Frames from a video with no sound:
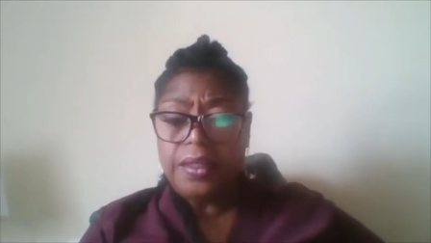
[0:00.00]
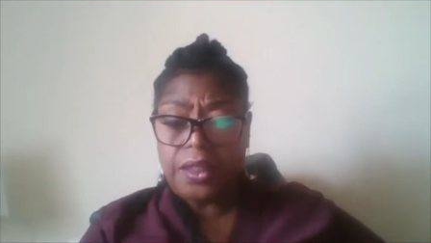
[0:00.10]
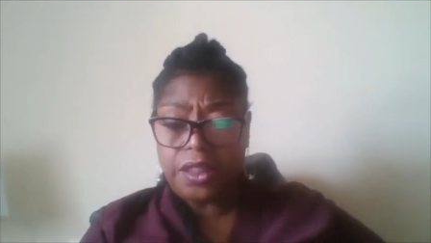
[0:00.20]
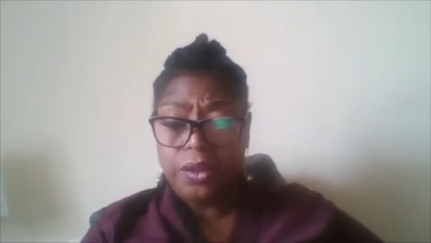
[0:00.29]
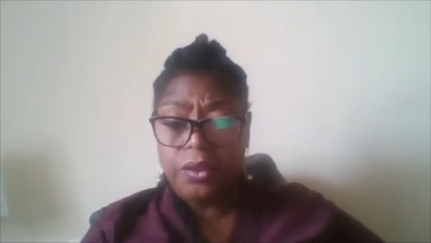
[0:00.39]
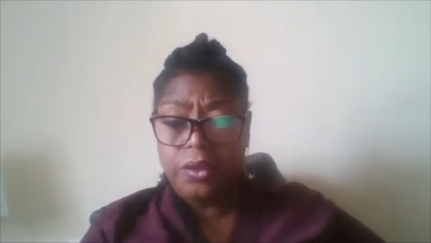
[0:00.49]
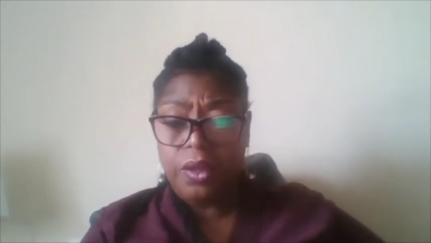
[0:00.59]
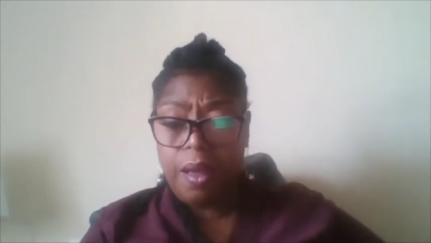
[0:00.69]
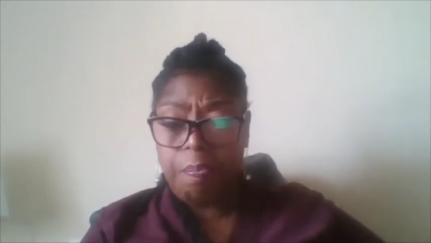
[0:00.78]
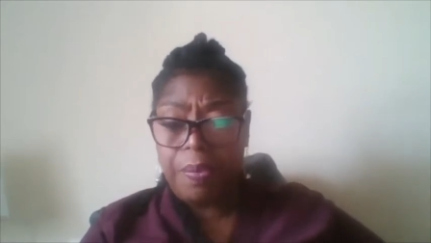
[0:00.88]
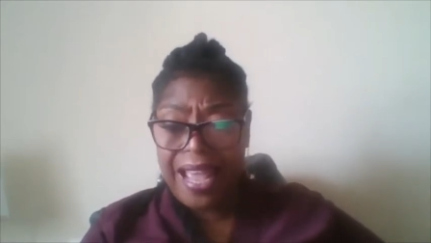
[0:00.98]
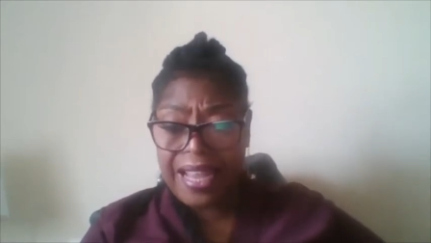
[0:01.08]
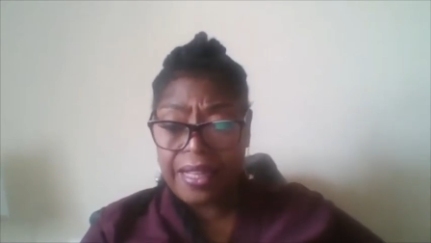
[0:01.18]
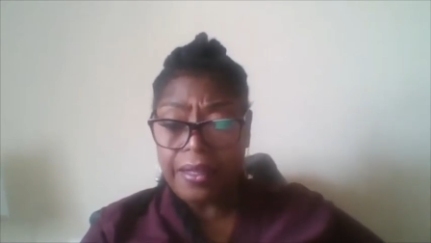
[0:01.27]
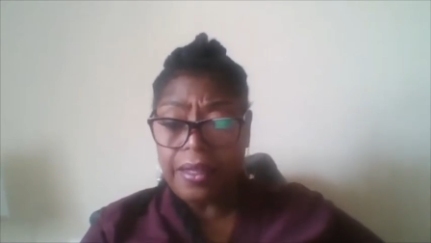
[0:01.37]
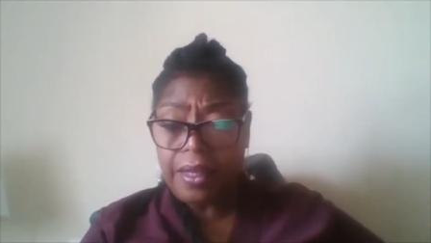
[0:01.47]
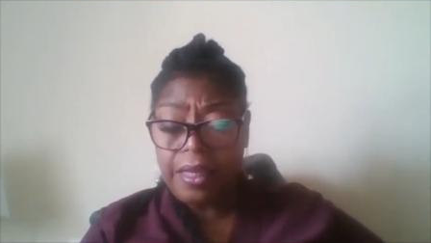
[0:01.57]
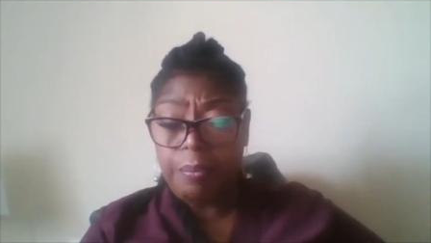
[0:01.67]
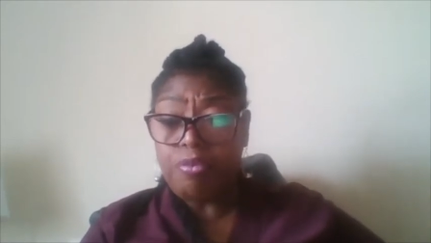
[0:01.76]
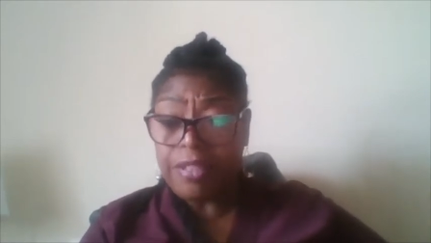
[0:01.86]
to a black uh,
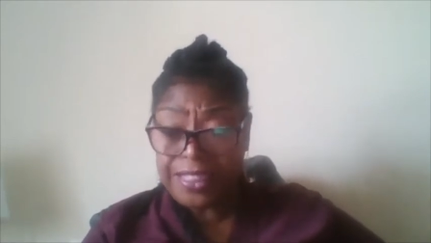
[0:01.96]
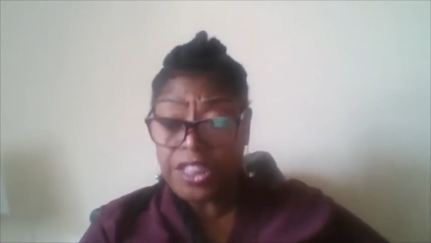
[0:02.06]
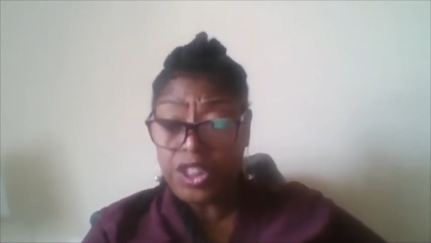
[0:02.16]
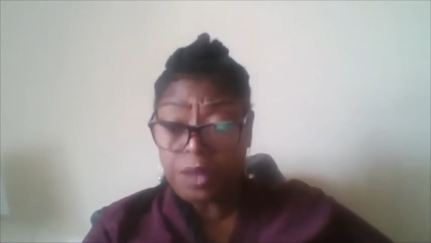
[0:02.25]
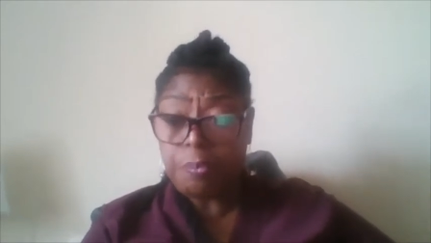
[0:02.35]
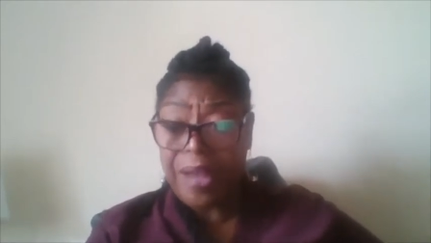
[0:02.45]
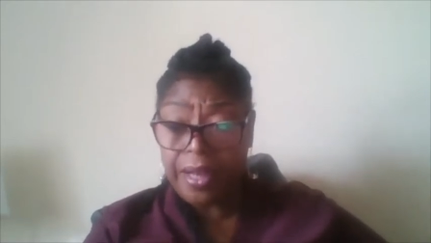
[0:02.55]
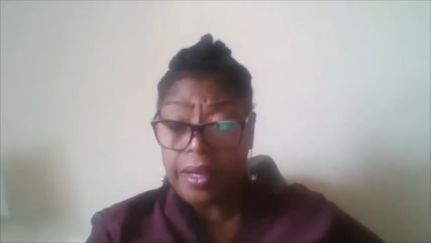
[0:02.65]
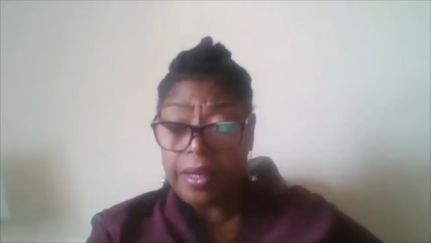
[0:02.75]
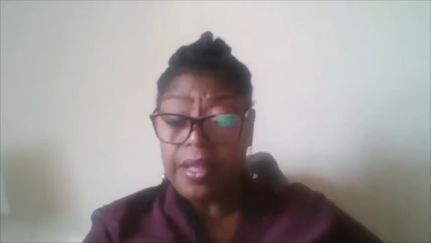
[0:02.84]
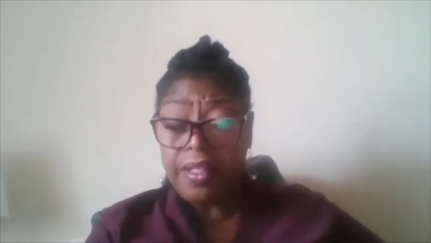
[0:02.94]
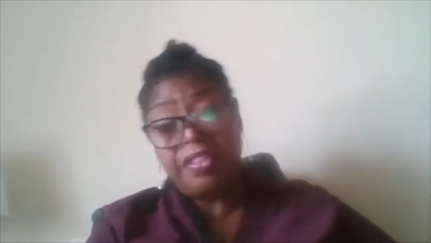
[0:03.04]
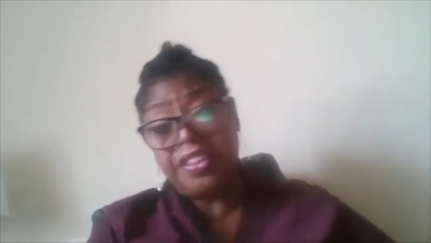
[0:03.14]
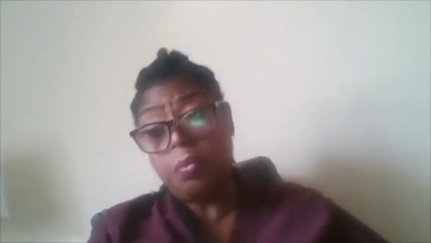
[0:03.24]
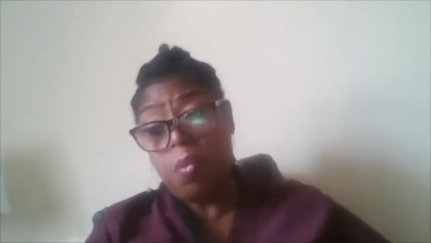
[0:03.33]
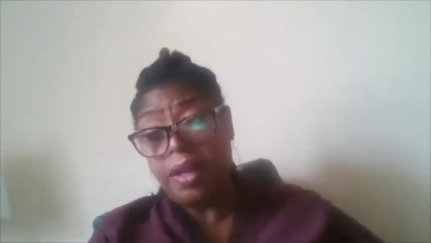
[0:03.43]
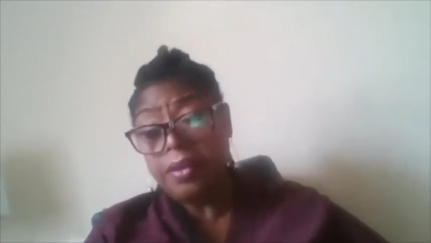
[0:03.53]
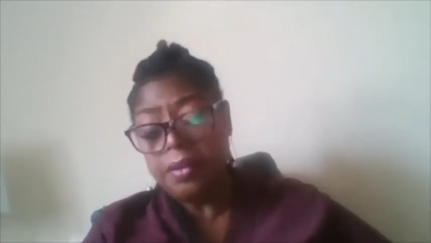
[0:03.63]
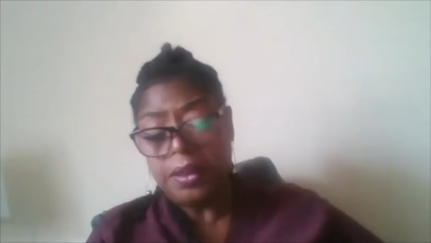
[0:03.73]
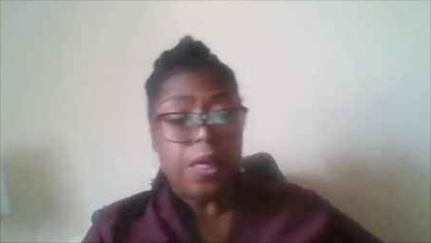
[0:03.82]
British bank. There isn't one.
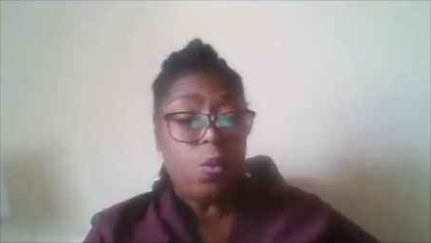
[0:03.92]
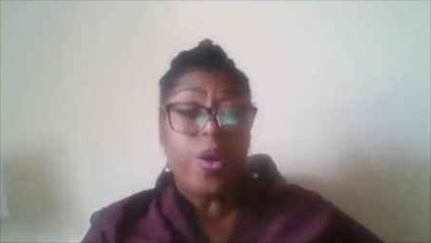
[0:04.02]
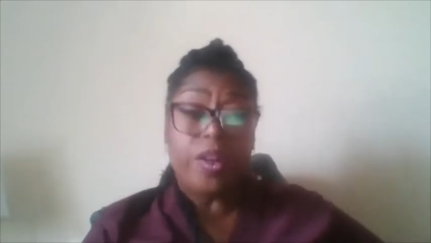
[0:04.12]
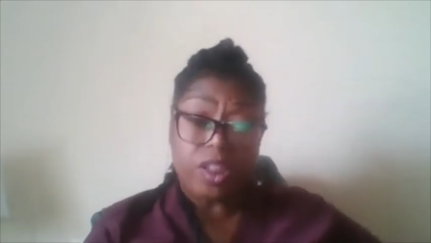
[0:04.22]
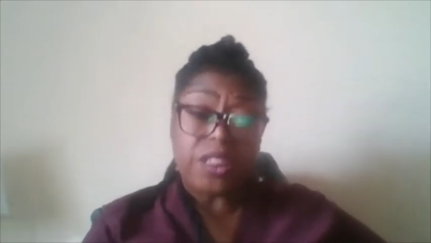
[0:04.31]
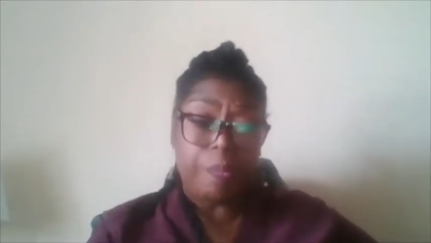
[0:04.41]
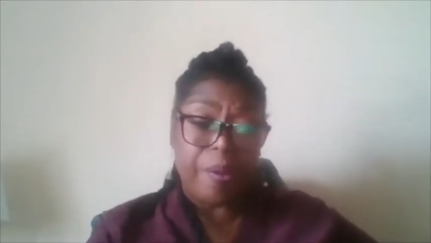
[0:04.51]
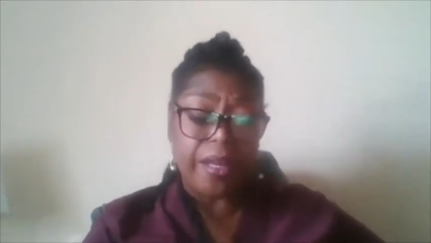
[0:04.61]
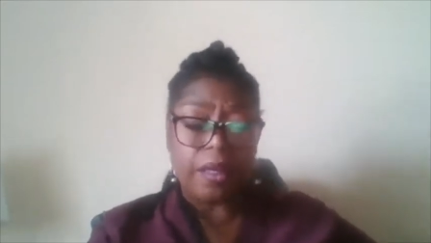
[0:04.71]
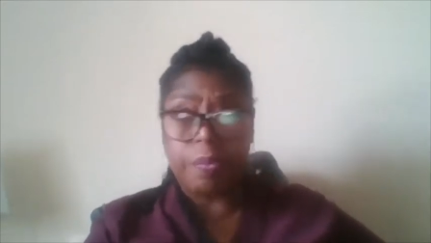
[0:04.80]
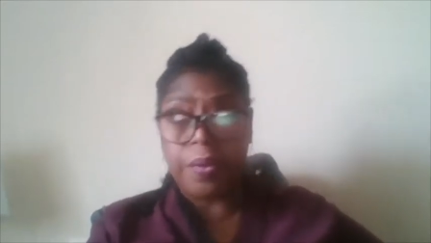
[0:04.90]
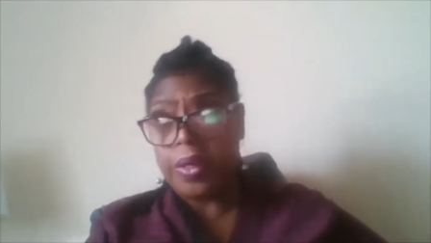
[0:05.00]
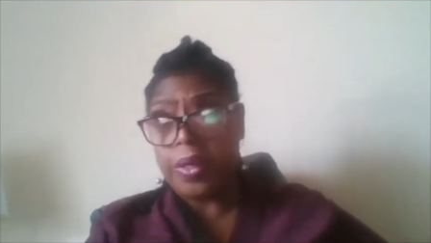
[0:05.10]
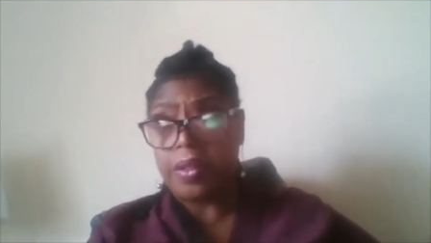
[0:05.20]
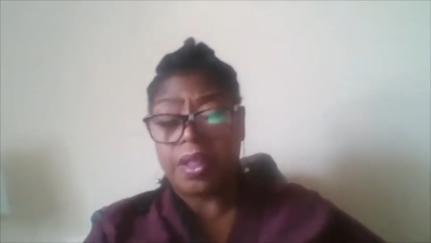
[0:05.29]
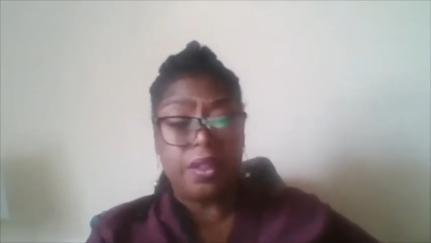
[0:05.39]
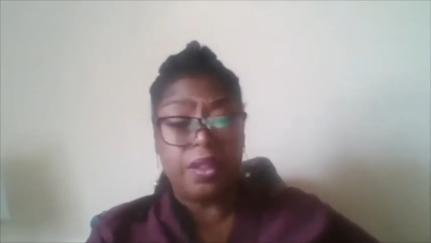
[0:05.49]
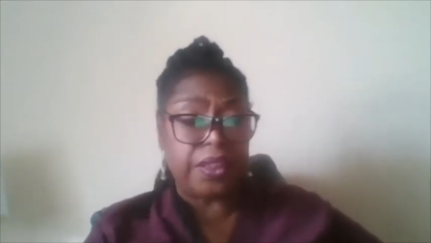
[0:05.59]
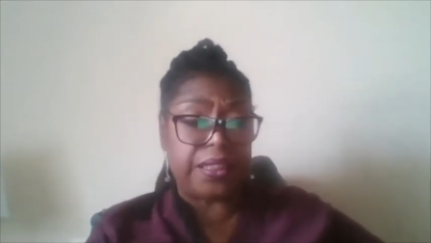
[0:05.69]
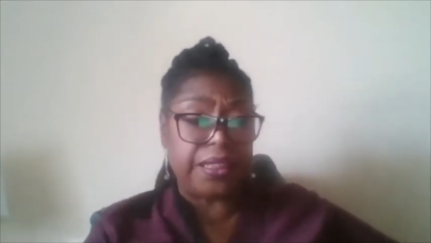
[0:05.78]
We are not a bank, but we are the
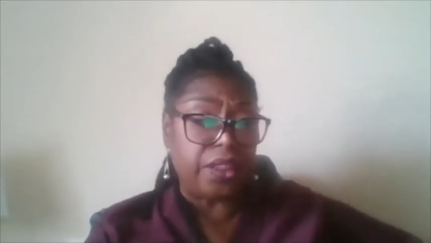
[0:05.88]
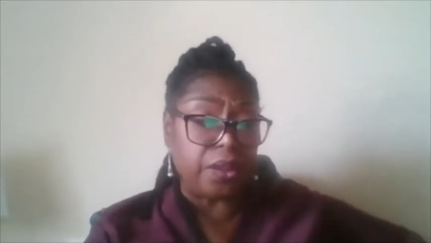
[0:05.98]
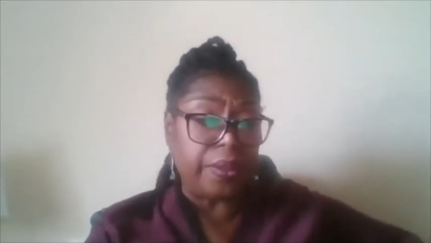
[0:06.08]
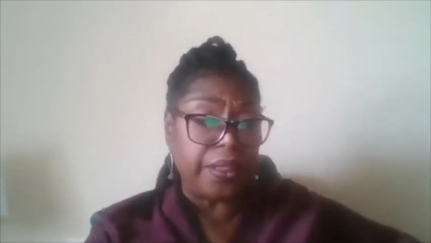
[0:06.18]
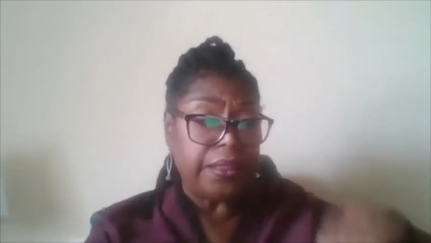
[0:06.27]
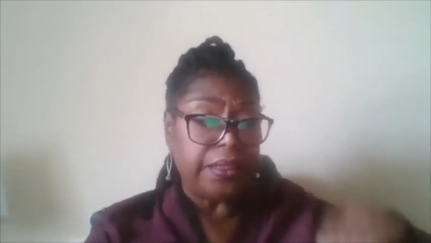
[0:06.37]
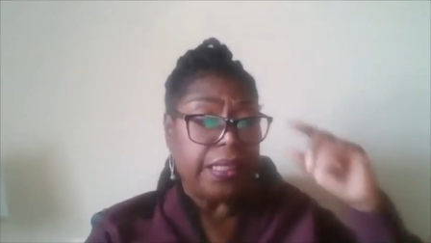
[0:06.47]
closest thing to it.